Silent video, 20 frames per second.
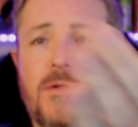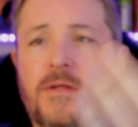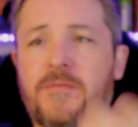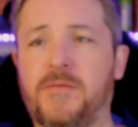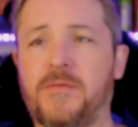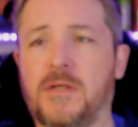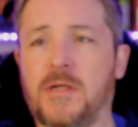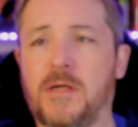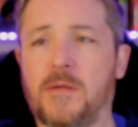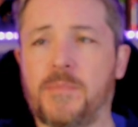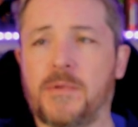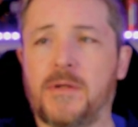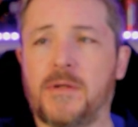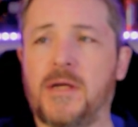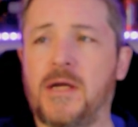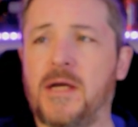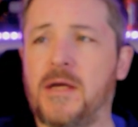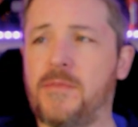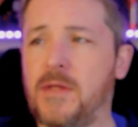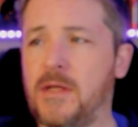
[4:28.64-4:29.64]
You lift it up
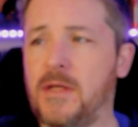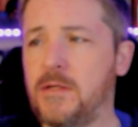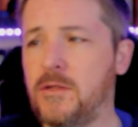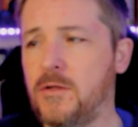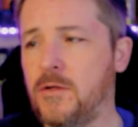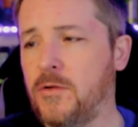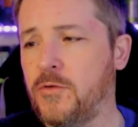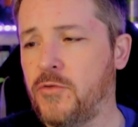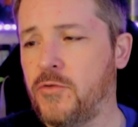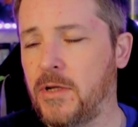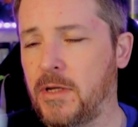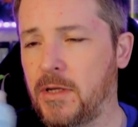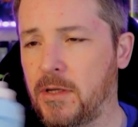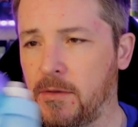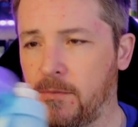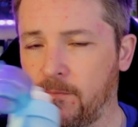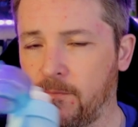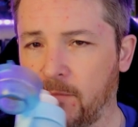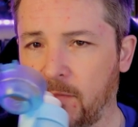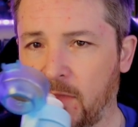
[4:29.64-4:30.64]
and then you
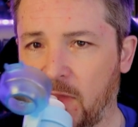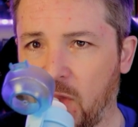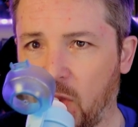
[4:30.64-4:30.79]
drink.